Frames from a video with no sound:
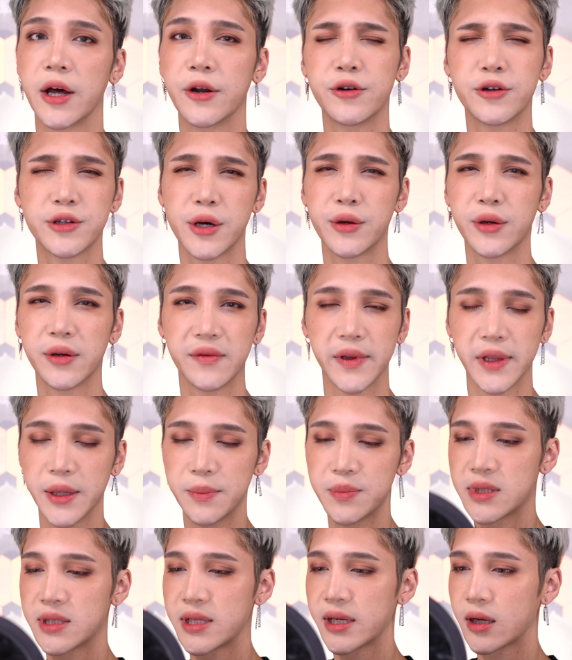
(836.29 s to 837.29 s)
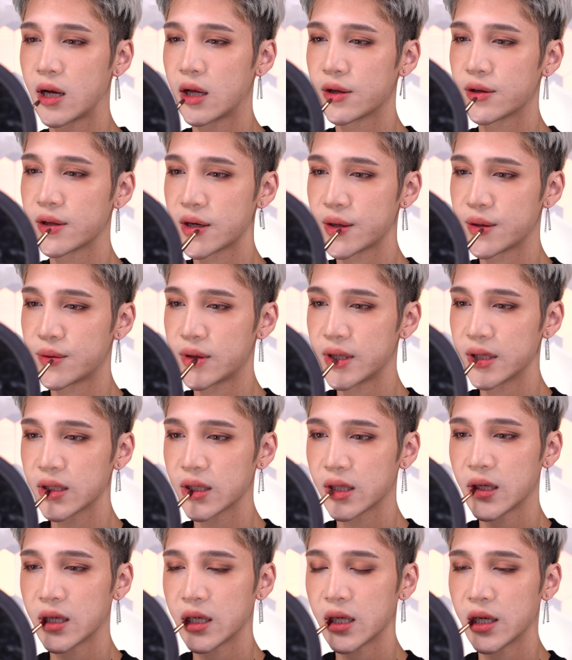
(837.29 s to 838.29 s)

undertone of the lipstick color that I want,